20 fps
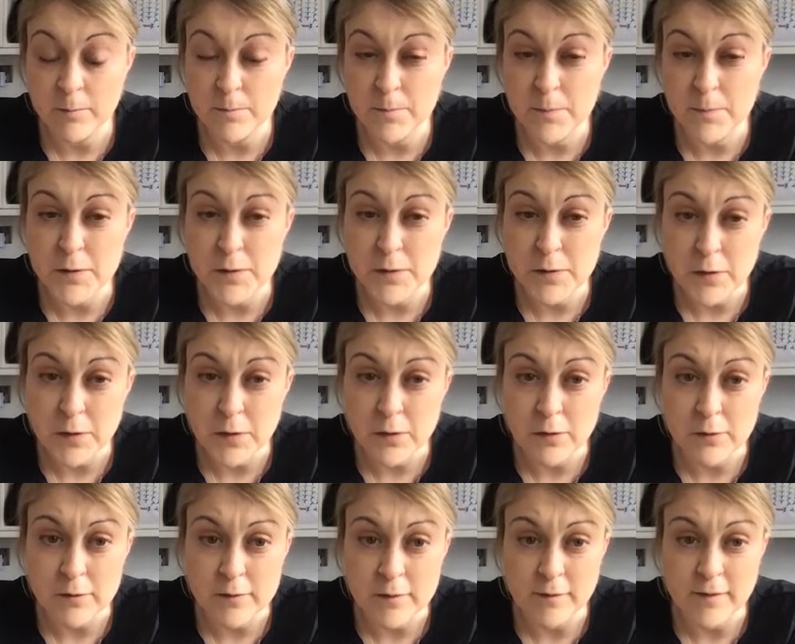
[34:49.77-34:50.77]

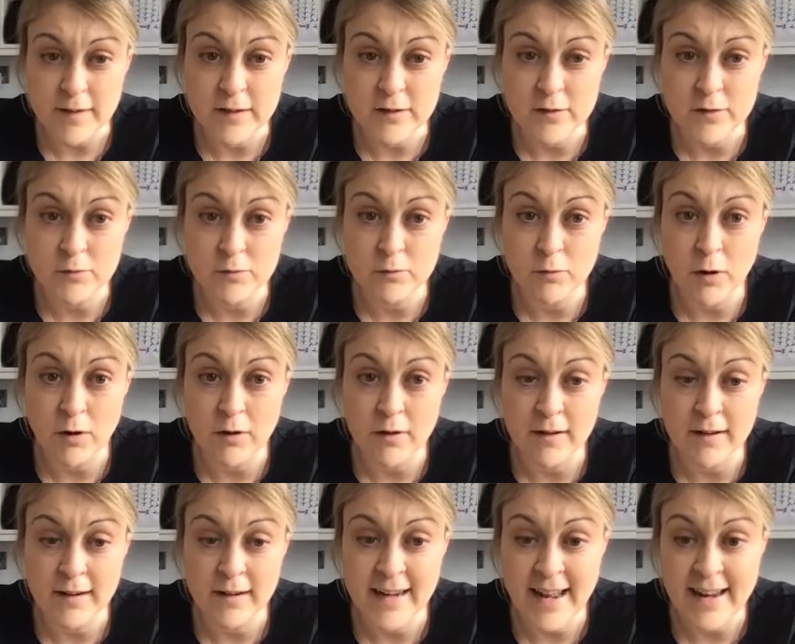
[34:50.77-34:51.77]
beautifully strong
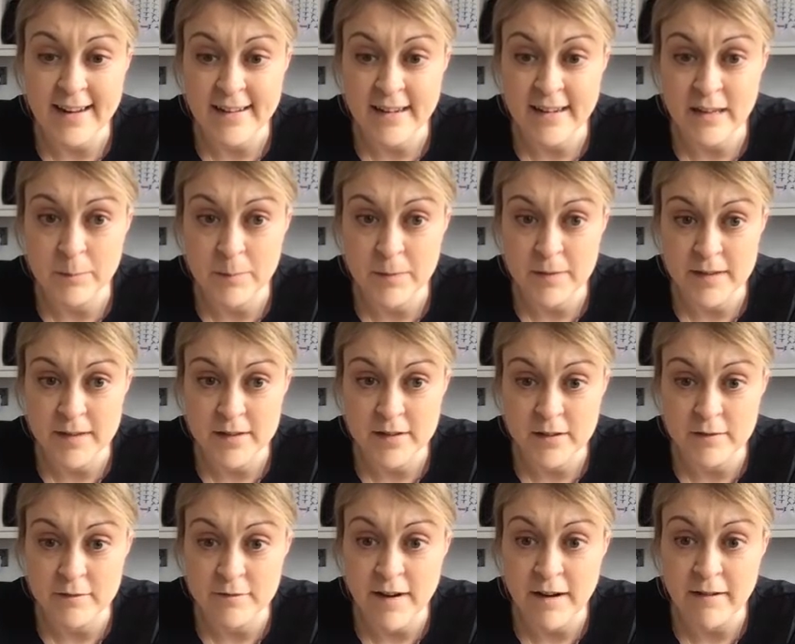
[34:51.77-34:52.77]
landing
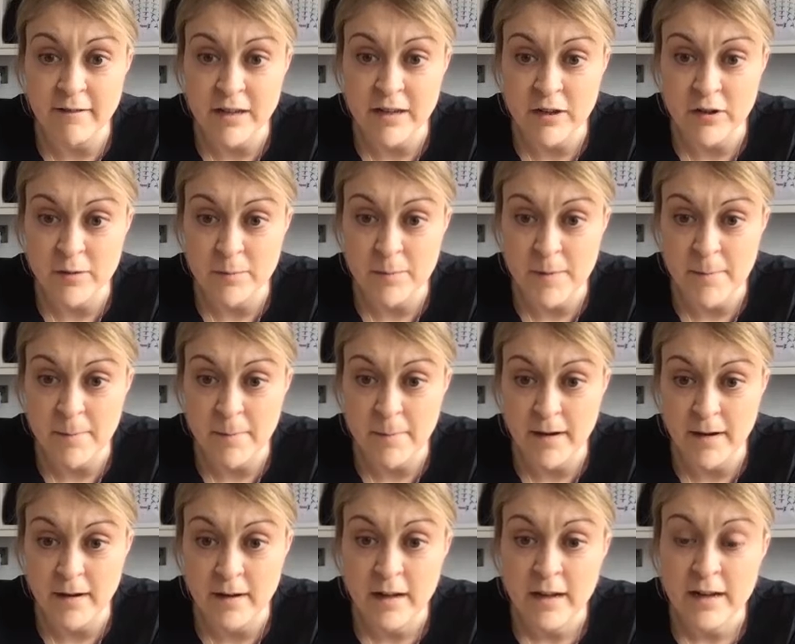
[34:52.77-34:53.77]
position. Very good, Pippa.